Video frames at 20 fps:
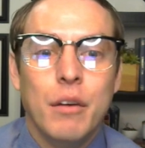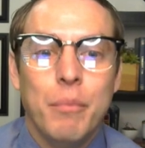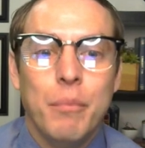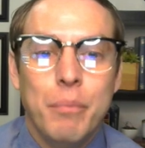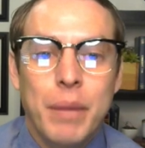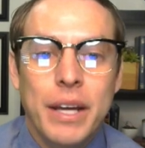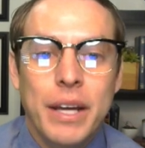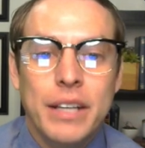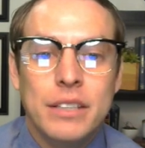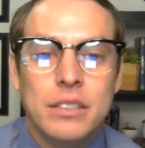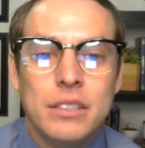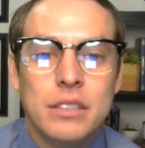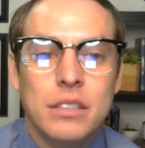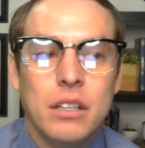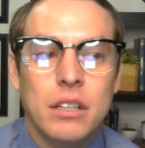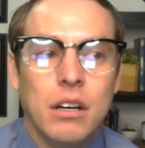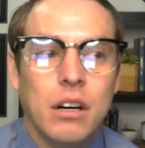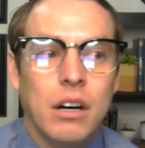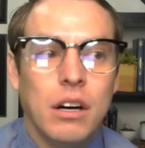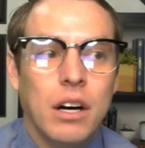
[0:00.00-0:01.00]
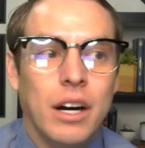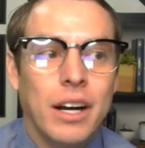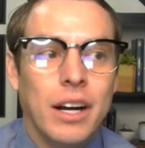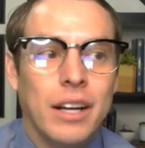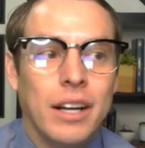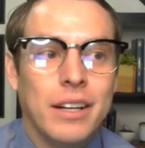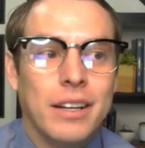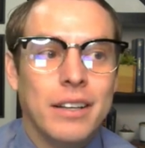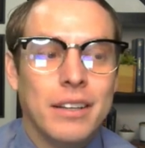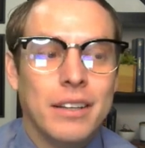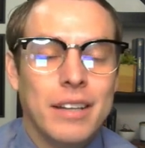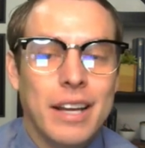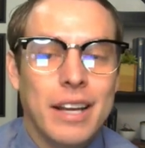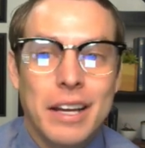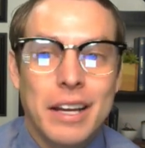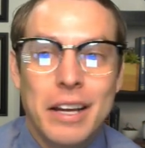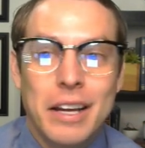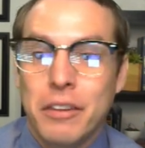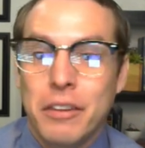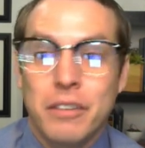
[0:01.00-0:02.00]
based on
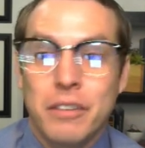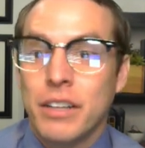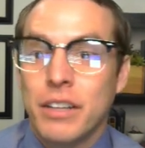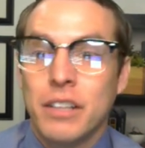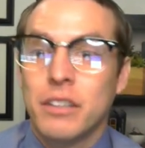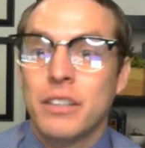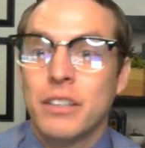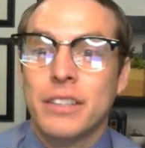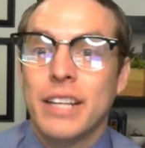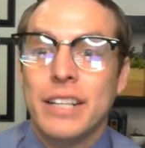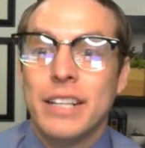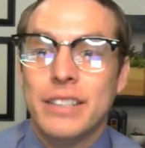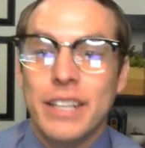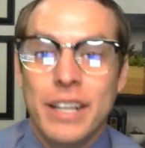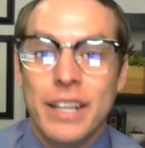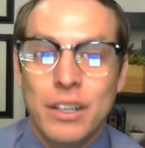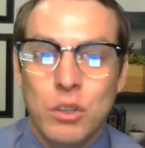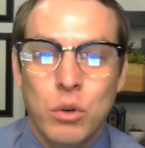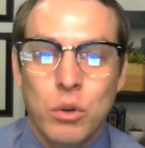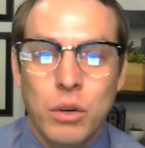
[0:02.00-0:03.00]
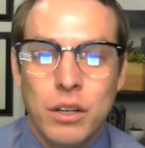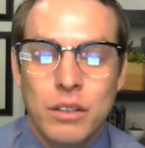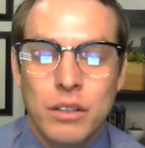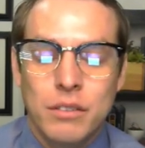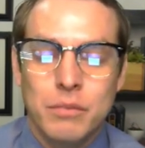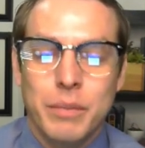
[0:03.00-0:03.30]
how the defendant looked that day at court,